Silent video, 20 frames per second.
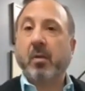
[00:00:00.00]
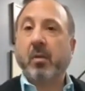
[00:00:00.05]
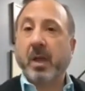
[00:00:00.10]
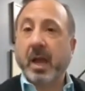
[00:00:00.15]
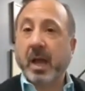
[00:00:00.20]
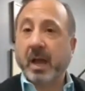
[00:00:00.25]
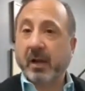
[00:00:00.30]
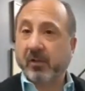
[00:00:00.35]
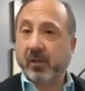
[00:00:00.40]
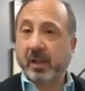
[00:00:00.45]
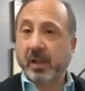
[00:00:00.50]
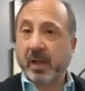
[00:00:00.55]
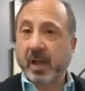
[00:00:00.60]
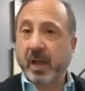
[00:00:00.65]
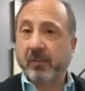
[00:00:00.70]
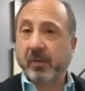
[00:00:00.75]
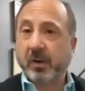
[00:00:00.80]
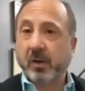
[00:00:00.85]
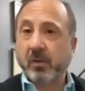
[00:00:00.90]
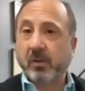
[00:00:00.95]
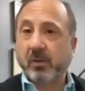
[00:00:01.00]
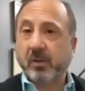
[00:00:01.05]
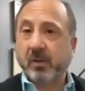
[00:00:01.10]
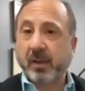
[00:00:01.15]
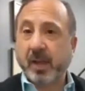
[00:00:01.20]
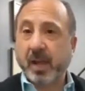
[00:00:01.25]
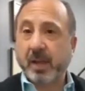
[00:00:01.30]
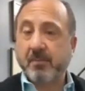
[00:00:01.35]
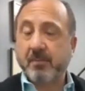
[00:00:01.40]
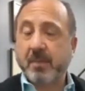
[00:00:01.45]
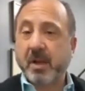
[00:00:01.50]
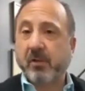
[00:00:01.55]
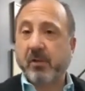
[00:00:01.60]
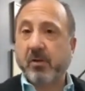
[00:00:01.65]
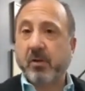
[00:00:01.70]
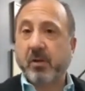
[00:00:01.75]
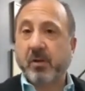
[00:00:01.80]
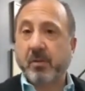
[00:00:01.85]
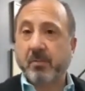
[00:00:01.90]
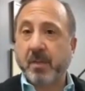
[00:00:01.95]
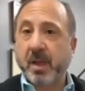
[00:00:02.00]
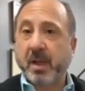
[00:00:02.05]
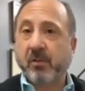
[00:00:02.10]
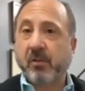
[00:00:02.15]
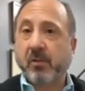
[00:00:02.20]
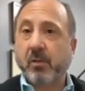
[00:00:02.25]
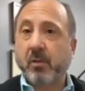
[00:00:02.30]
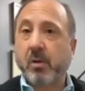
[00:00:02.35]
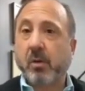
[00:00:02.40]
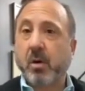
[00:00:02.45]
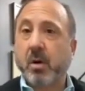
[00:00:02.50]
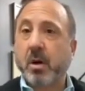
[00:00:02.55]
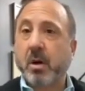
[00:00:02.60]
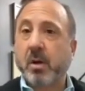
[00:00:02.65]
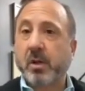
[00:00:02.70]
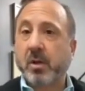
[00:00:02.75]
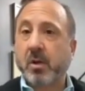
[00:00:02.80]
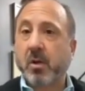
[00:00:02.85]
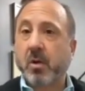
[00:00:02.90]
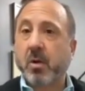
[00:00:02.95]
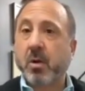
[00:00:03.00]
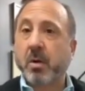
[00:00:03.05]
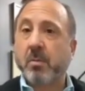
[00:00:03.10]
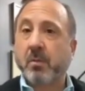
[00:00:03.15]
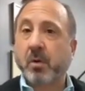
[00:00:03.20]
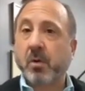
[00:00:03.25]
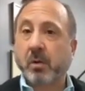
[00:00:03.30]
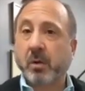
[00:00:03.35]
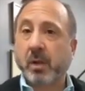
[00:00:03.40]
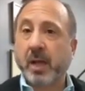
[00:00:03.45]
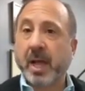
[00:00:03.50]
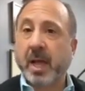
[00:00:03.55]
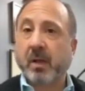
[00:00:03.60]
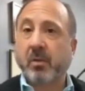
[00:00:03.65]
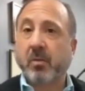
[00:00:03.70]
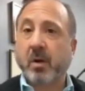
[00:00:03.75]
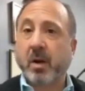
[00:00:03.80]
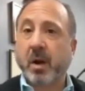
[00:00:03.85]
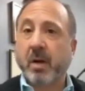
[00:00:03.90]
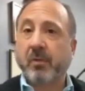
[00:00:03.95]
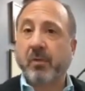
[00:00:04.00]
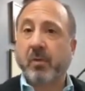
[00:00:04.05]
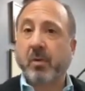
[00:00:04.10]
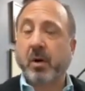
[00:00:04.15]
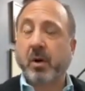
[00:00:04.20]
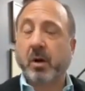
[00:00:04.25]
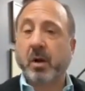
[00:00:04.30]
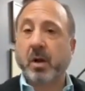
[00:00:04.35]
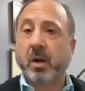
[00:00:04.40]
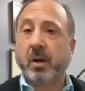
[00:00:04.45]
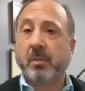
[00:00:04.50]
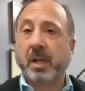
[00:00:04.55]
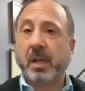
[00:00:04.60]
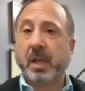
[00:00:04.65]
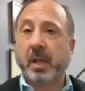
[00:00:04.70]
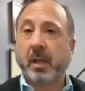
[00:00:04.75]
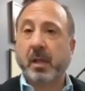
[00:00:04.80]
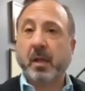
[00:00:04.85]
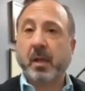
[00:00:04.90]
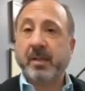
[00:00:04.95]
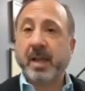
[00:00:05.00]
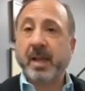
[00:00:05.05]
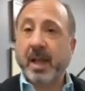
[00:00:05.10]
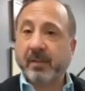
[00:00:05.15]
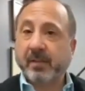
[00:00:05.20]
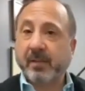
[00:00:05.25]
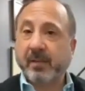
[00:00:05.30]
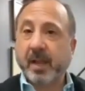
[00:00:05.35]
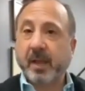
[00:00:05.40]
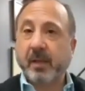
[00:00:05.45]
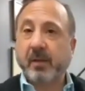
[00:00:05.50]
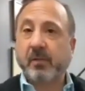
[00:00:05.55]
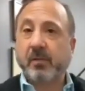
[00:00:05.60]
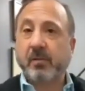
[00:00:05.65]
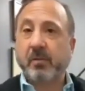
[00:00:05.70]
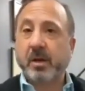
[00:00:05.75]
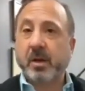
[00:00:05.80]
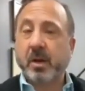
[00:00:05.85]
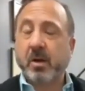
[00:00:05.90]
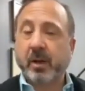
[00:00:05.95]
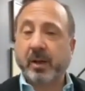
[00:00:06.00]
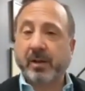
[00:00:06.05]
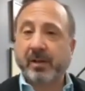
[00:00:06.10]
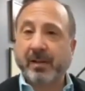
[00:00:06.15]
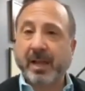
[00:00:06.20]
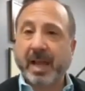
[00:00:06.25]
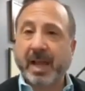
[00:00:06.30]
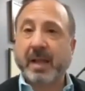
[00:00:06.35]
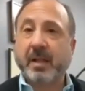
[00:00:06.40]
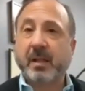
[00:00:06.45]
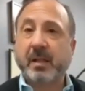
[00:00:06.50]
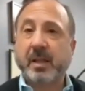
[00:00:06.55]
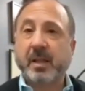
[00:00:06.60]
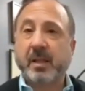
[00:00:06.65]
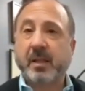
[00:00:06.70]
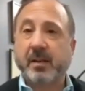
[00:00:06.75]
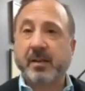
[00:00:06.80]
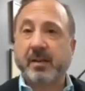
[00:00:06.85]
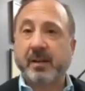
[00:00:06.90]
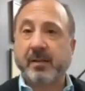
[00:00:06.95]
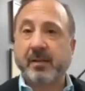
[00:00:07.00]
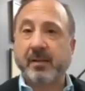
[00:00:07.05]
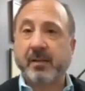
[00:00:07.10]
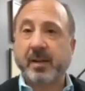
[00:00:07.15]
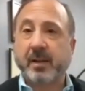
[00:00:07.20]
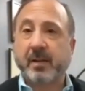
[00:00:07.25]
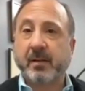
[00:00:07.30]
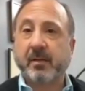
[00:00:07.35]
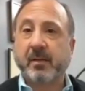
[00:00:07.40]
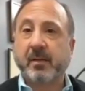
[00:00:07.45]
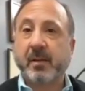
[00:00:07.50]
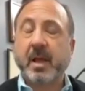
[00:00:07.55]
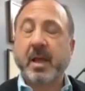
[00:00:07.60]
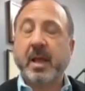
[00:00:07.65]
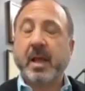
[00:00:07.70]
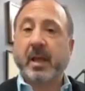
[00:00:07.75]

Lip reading: We actually have to use a tape measure to measure along the arm or leg, wherever we're going to be testing, so we know exactly the distance,